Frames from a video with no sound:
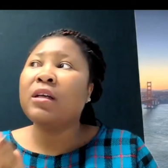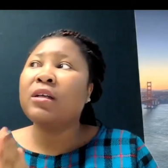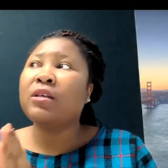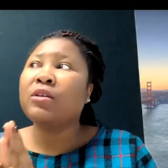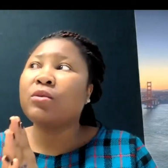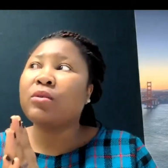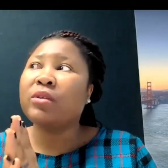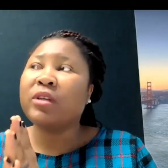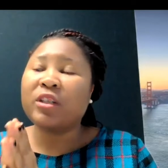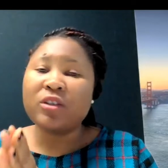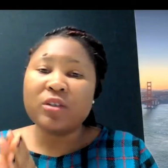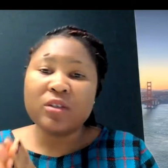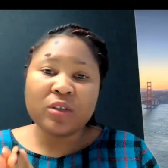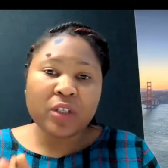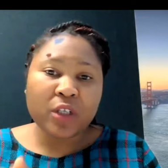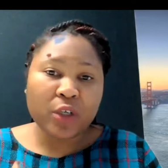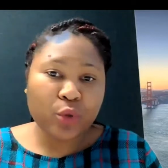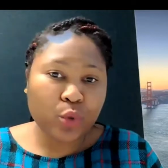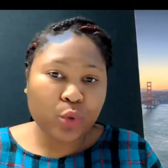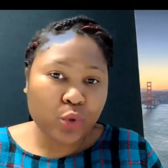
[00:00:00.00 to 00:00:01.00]
So they're just
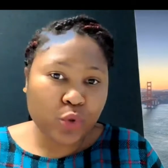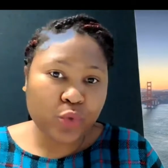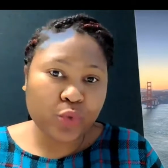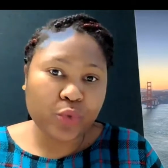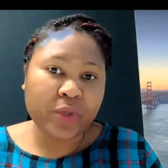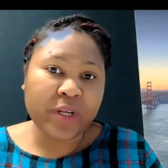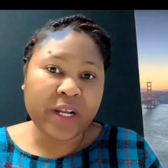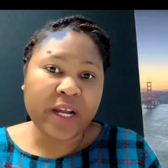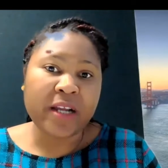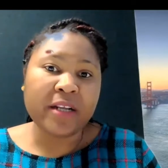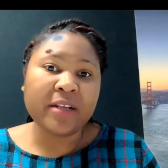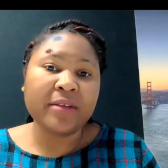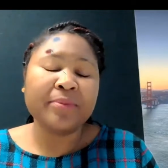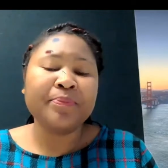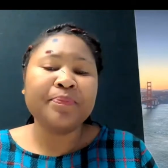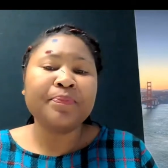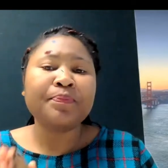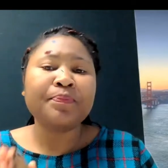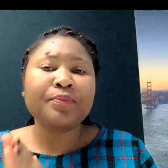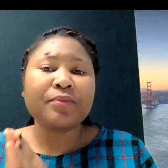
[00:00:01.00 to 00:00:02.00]
going to go through that.
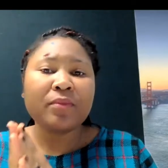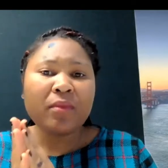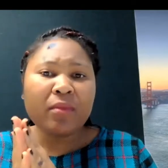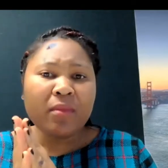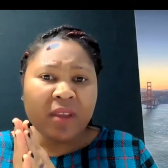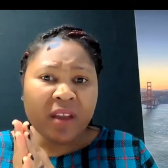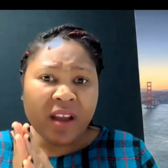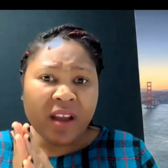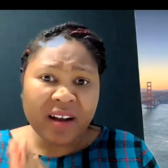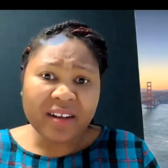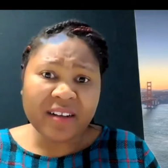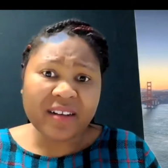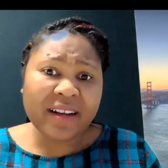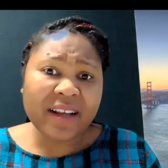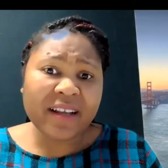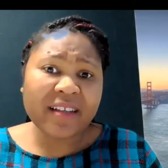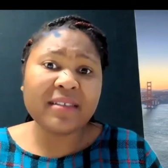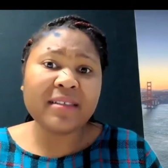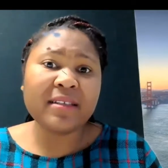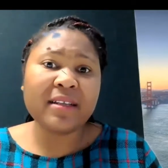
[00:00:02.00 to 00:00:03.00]
And the
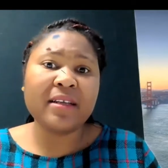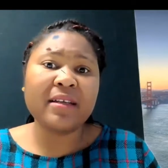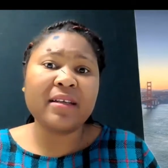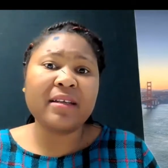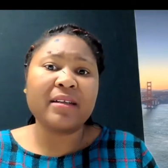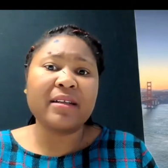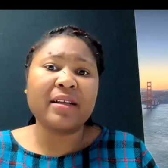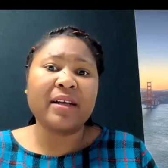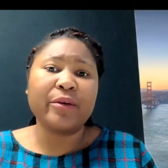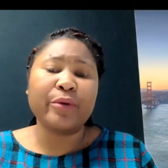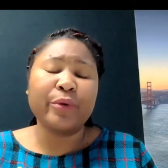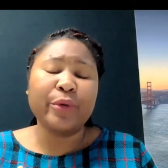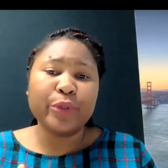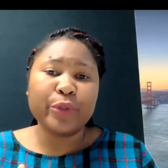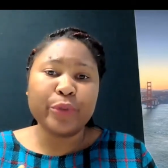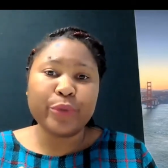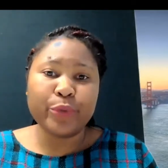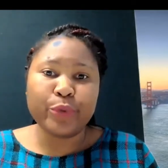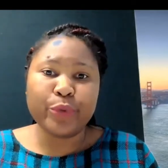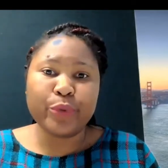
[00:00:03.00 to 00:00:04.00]
next thing they're going
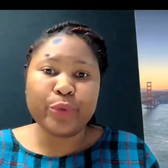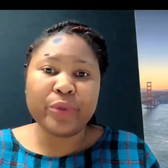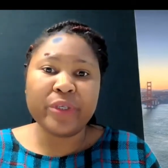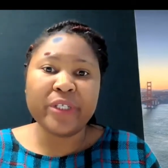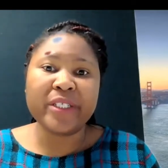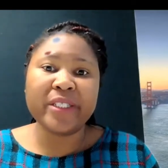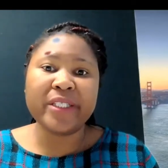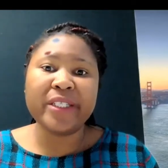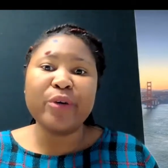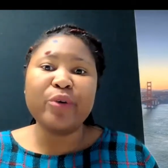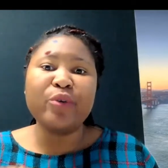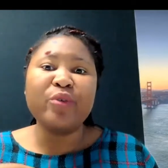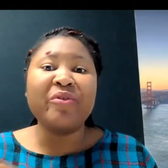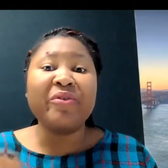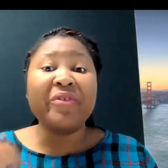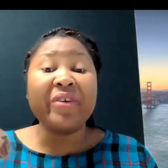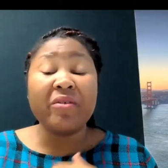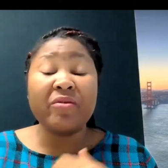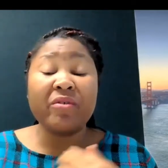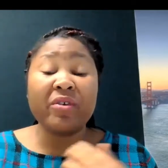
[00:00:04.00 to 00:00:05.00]
to do is they'll
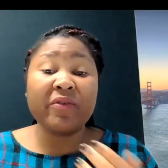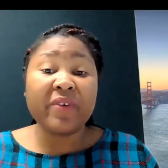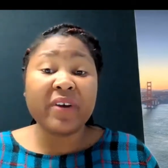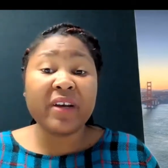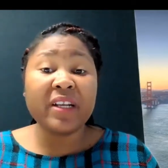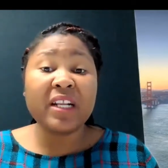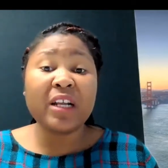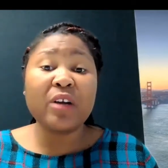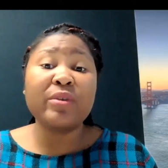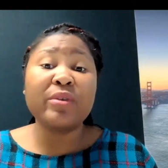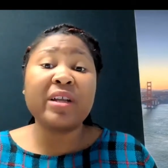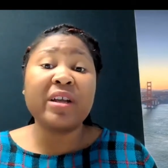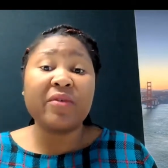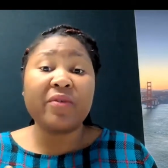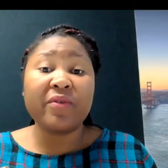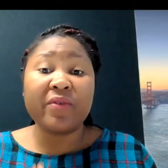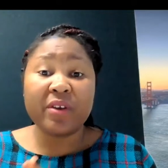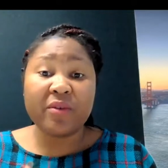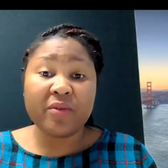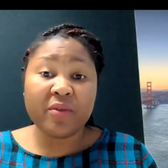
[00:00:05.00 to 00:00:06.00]
verify. Now they
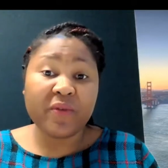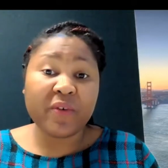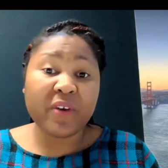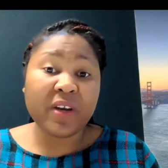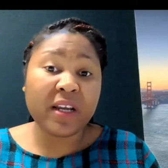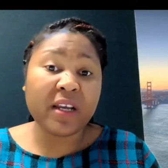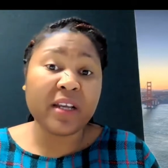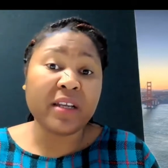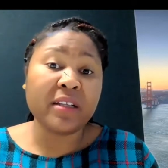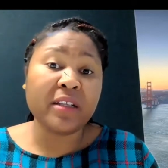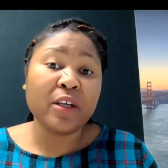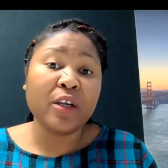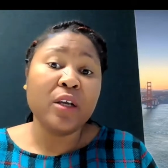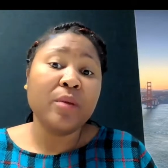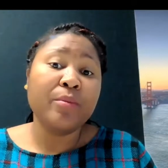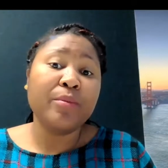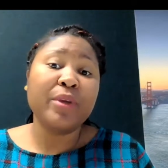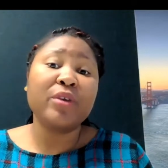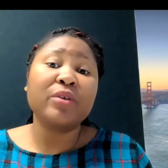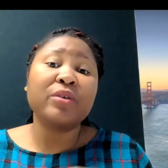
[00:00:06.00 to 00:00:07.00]
are verifying
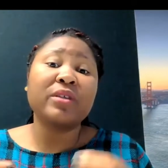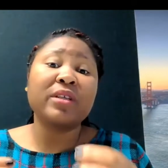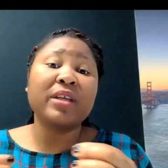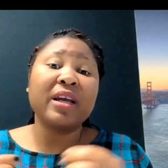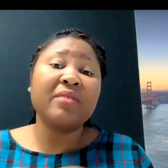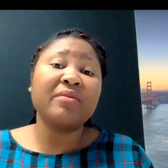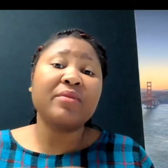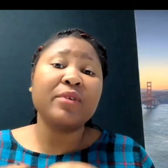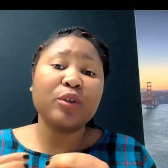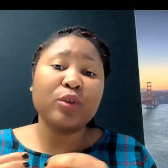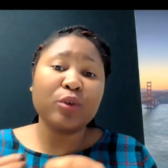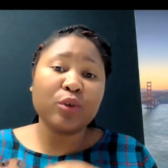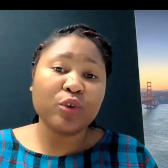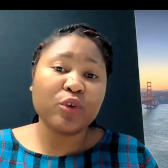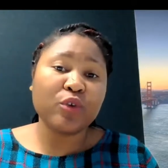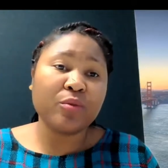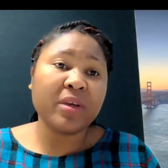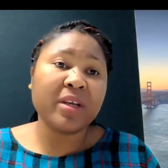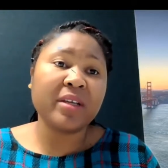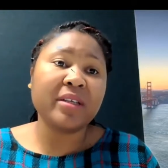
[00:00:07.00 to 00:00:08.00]
because they have the
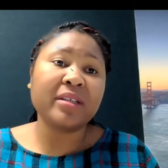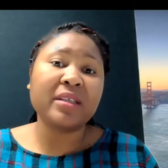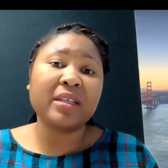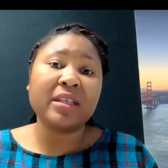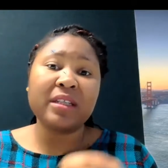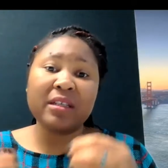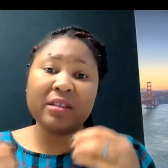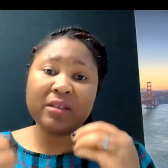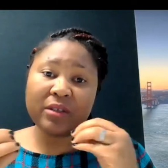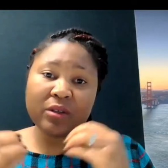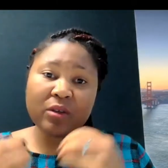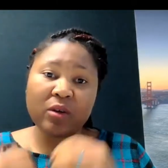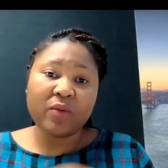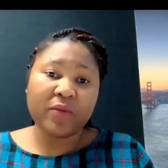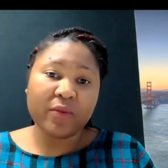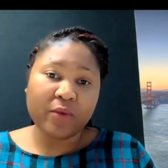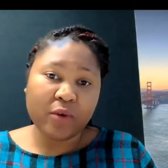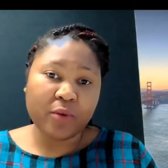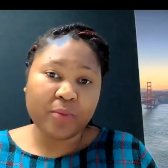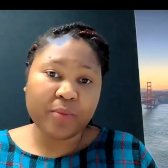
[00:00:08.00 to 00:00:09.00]
documents in the
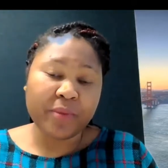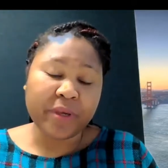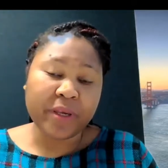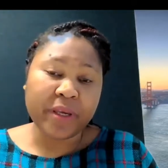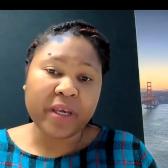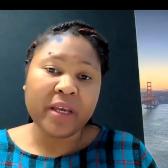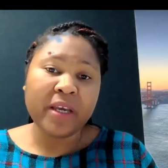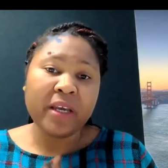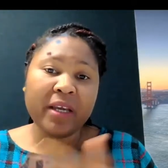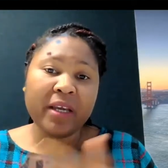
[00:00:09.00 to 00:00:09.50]
soft copy.